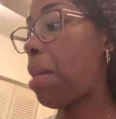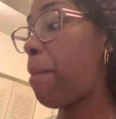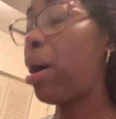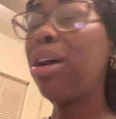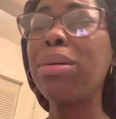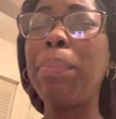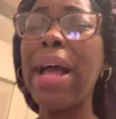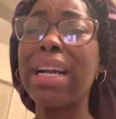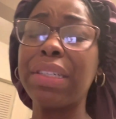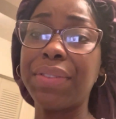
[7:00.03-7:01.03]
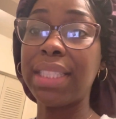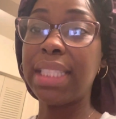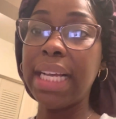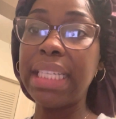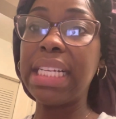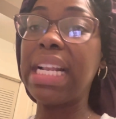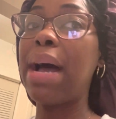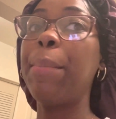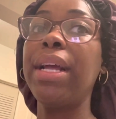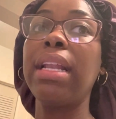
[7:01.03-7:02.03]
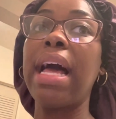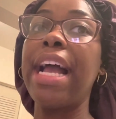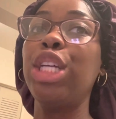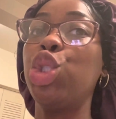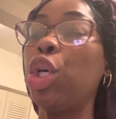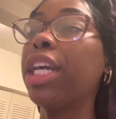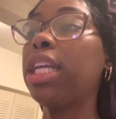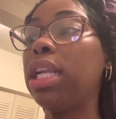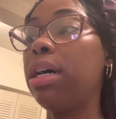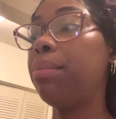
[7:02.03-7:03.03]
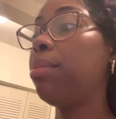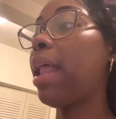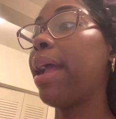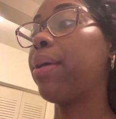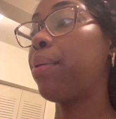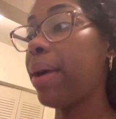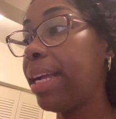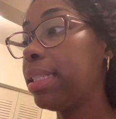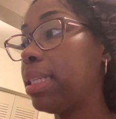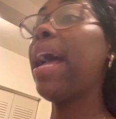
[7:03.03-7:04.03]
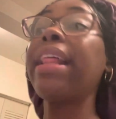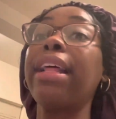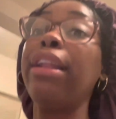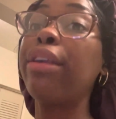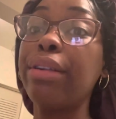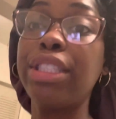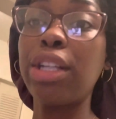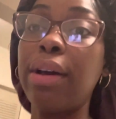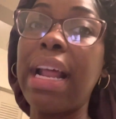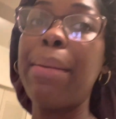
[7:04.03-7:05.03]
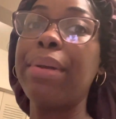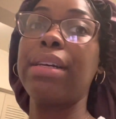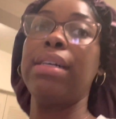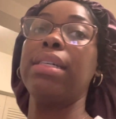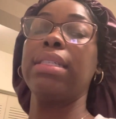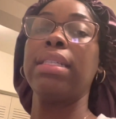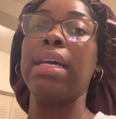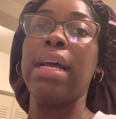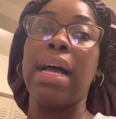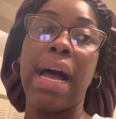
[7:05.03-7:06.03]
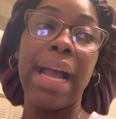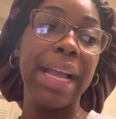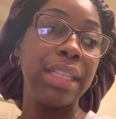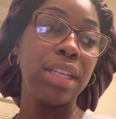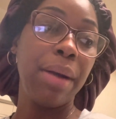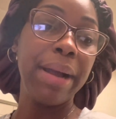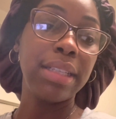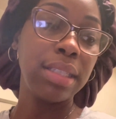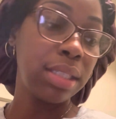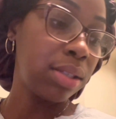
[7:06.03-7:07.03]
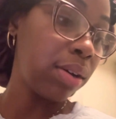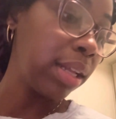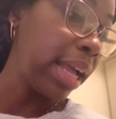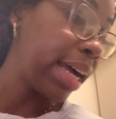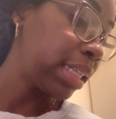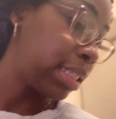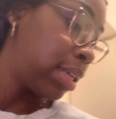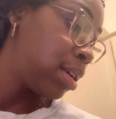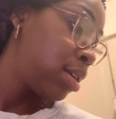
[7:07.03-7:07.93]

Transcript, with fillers: I bought a pack of six and I've been like drinking them like crazy. I had to literally slow down because I had to go back to the store. Yes.